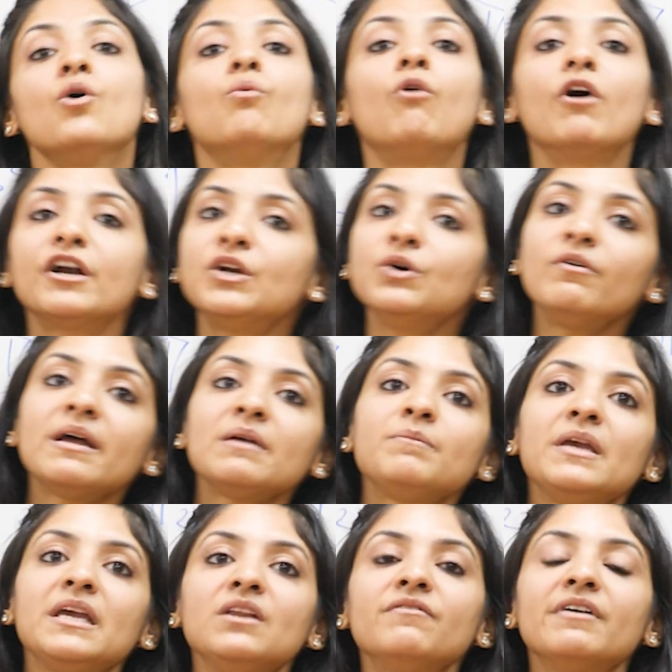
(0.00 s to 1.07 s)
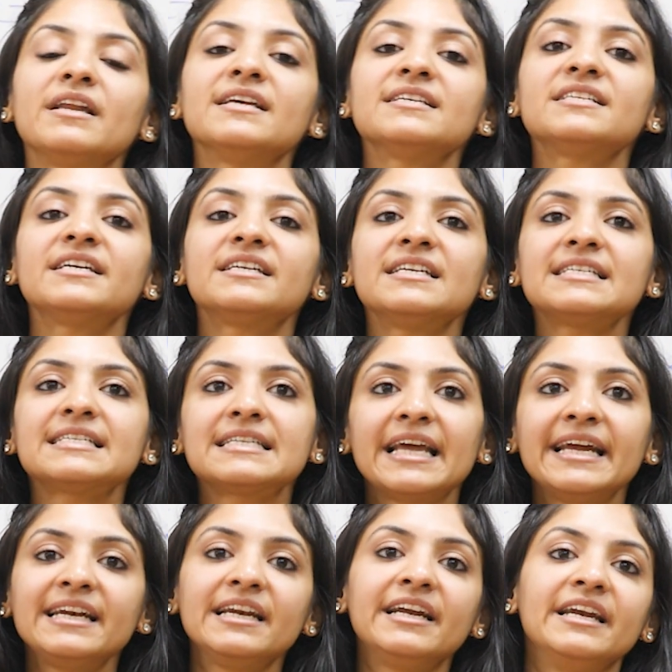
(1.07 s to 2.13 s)
What do I mean when I say it is
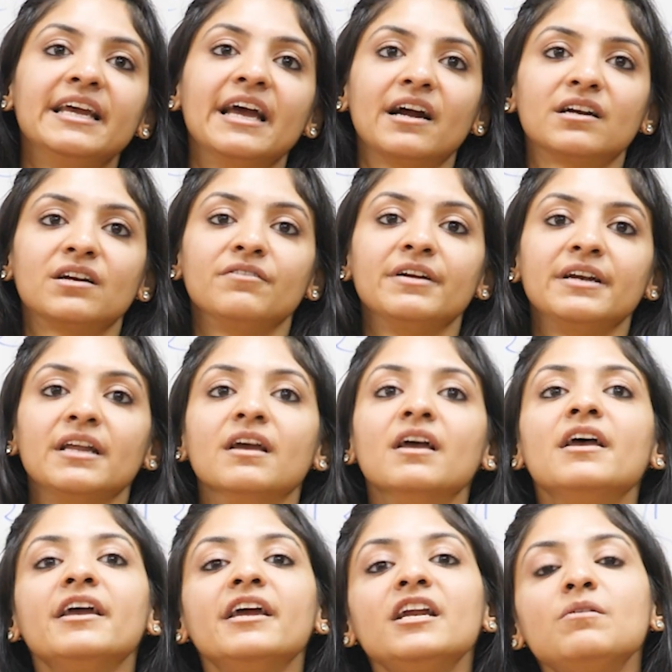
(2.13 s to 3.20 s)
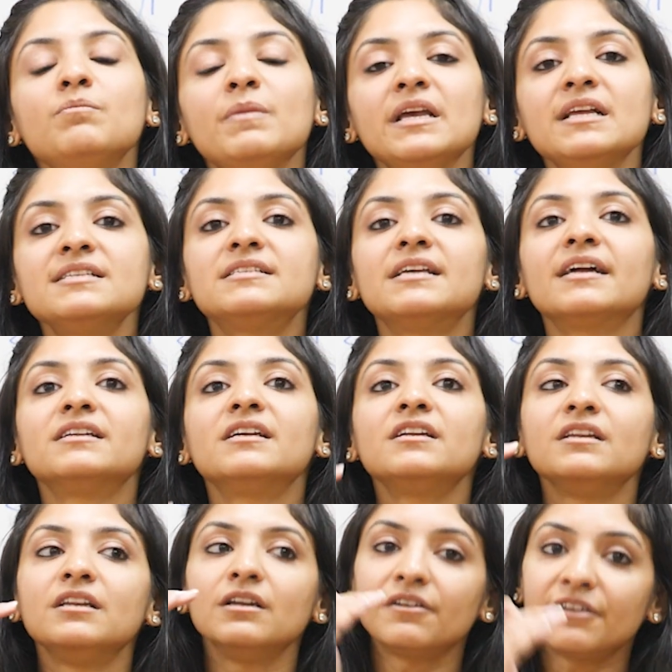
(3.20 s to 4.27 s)
slightly activating? It means that
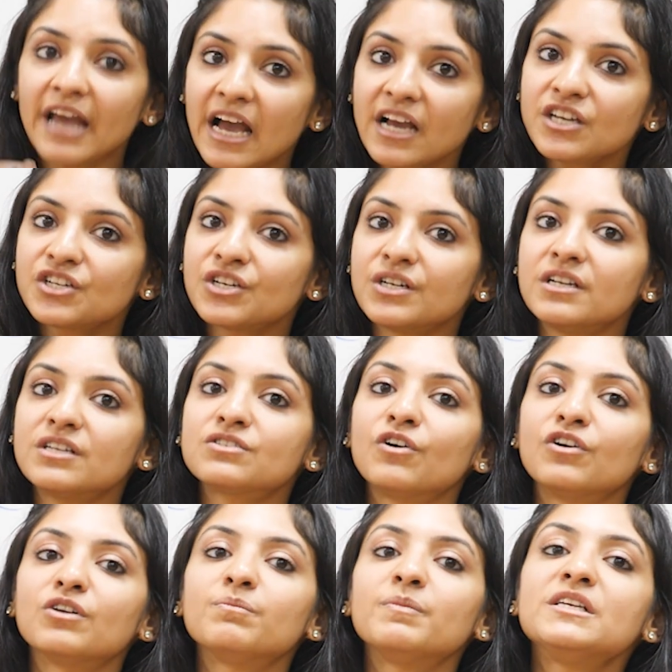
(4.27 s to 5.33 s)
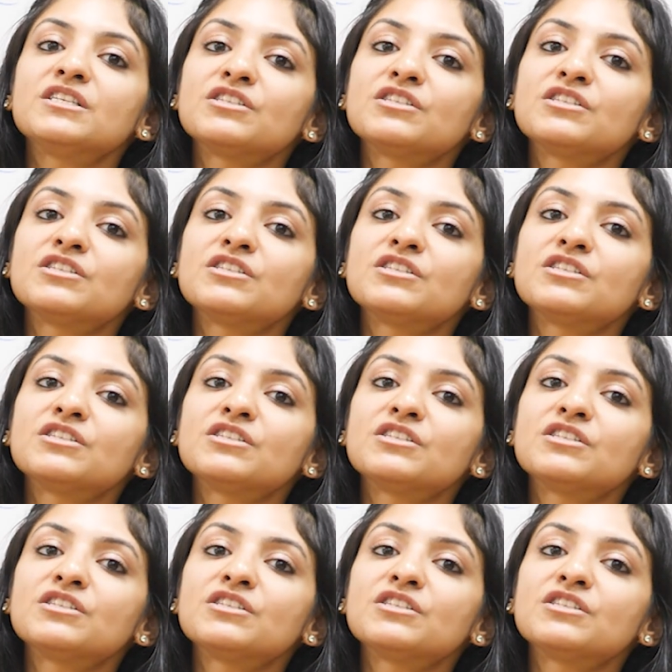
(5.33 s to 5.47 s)
the reaction is going to be